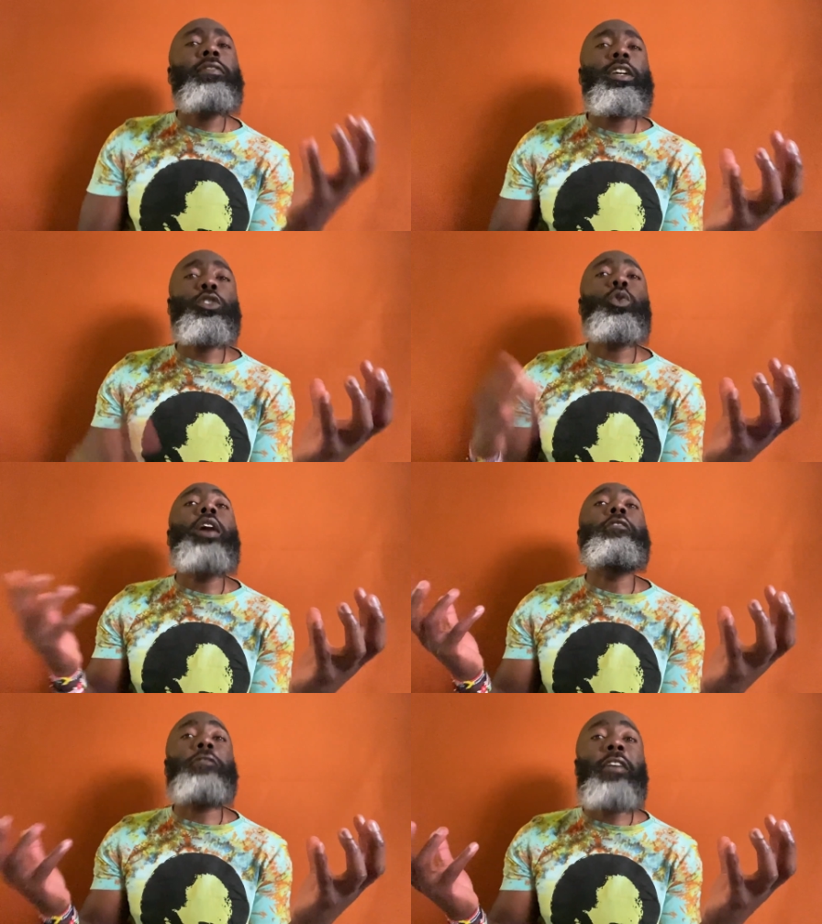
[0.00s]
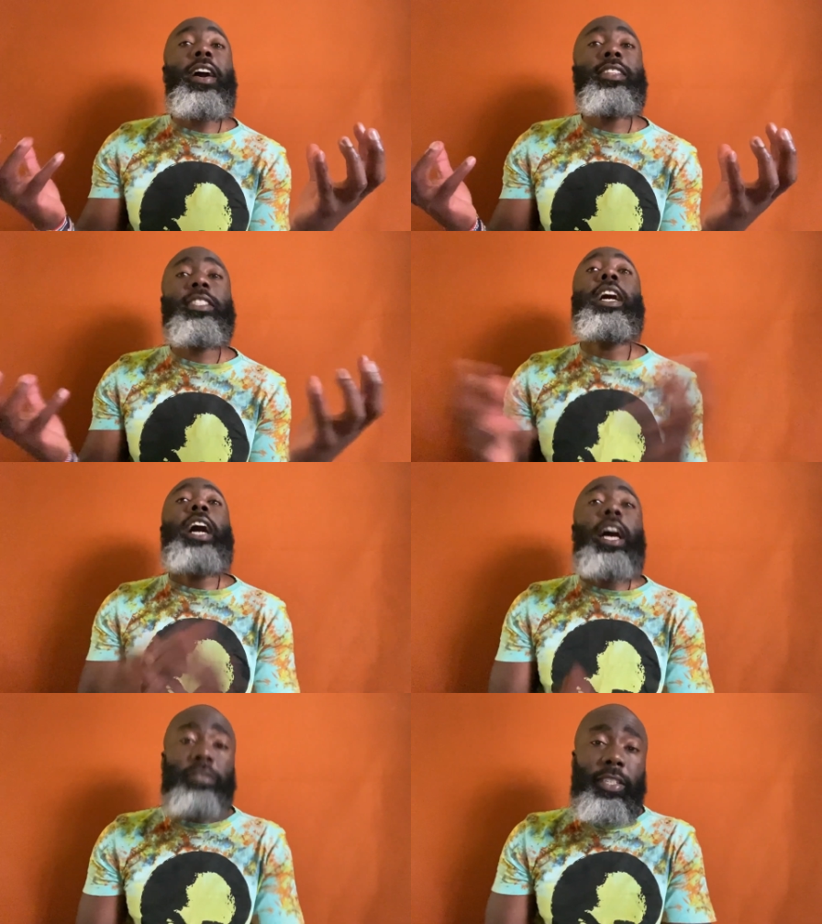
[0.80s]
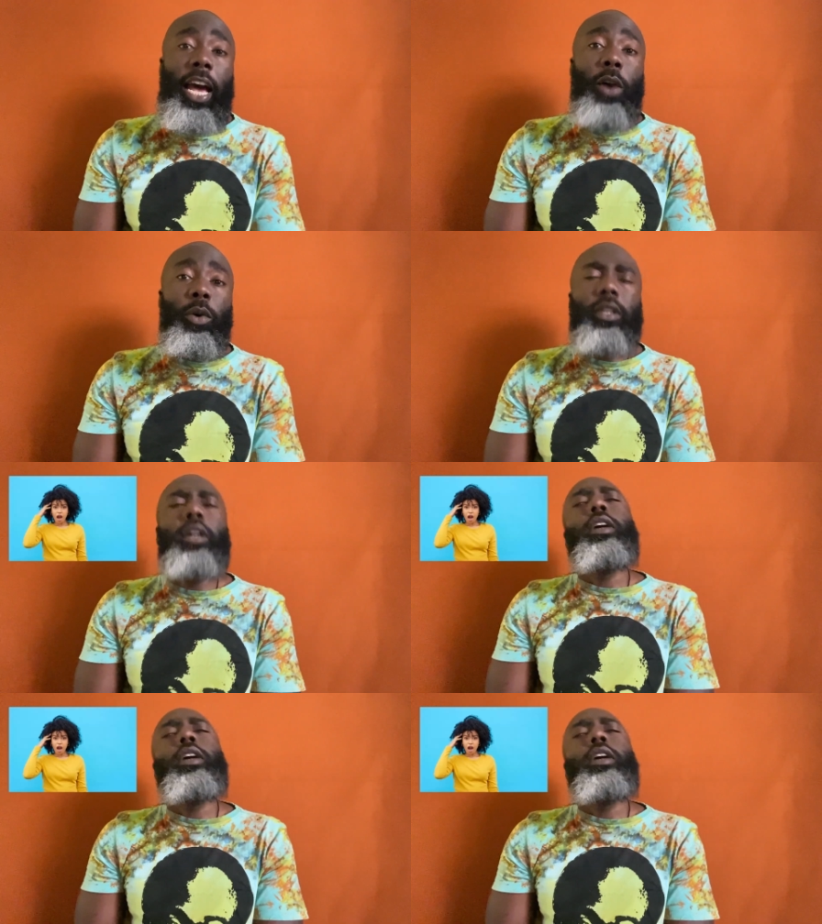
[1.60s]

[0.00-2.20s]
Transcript: Faso and France have soured.